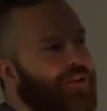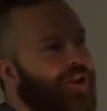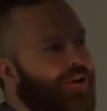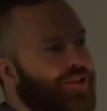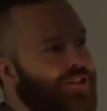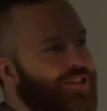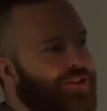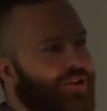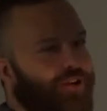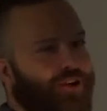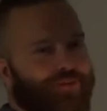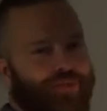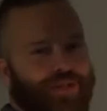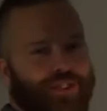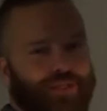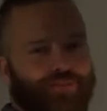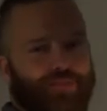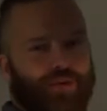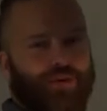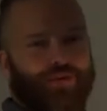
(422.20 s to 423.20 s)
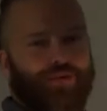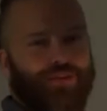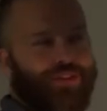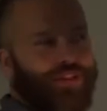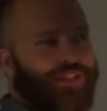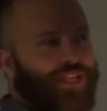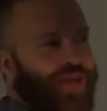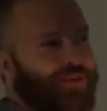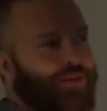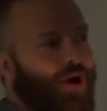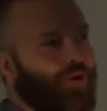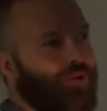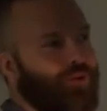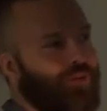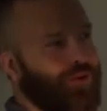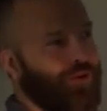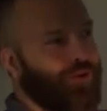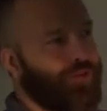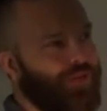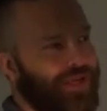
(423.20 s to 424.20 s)
large documents produce the same
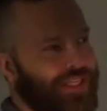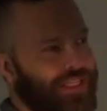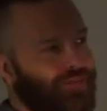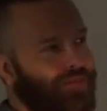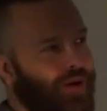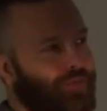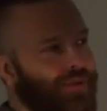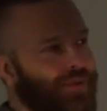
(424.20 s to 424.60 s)
output, pixel by